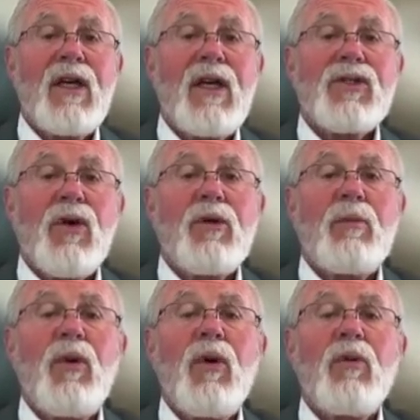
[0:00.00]
So the
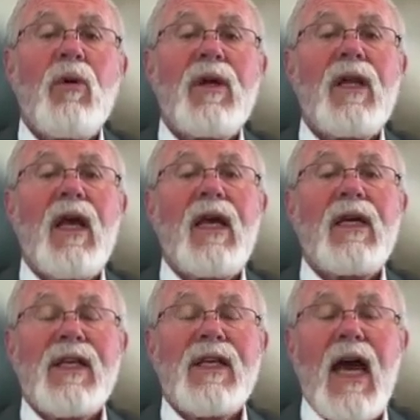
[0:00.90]
poor woman
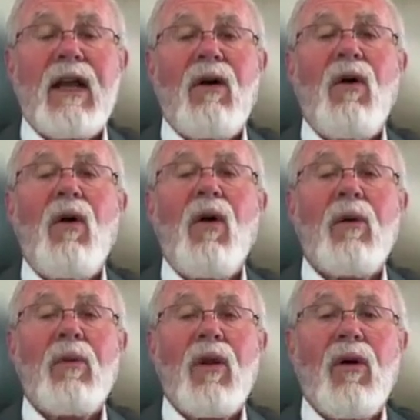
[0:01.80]
has had a
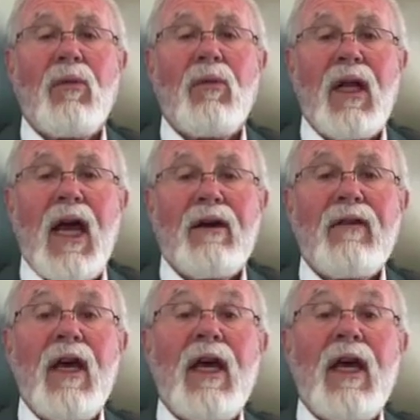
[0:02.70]
horrible, horrible life.